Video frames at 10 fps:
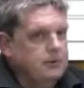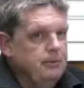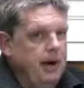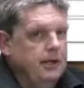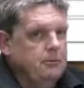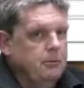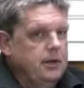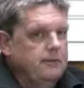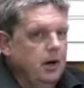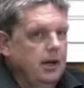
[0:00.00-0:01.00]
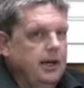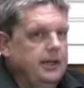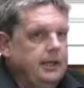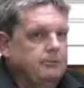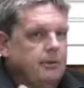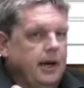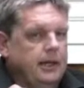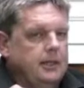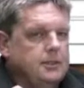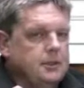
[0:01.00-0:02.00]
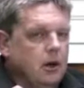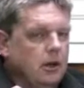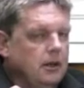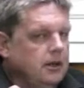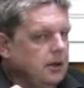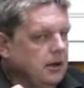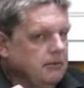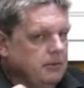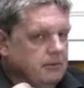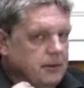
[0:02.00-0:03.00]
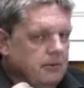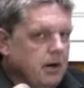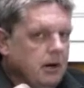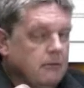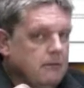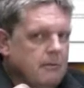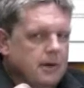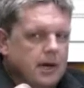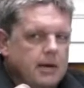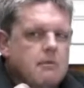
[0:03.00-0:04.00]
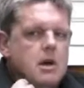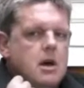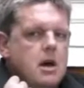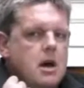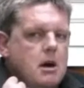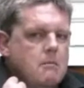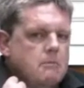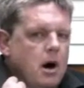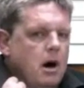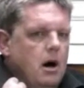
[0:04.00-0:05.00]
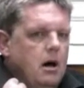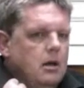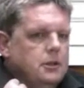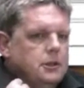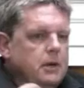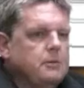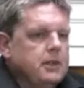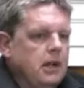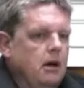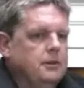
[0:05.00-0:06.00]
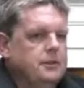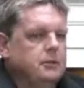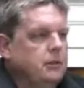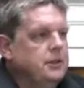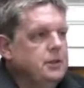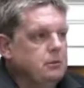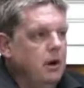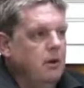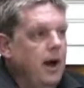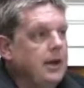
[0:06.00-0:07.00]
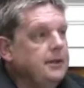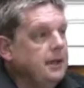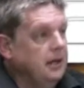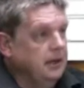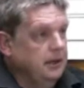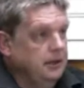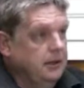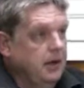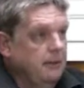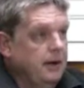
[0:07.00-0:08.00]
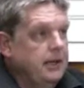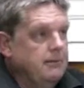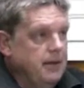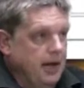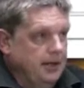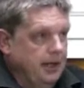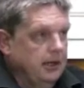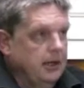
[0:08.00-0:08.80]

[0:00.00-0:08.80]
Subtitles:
back. We've got a lady back in Scotland. I'm sorry, but I can't remember her name. But she was classed as a witch as well. Helen Duncan, a medium in Helen Duncan.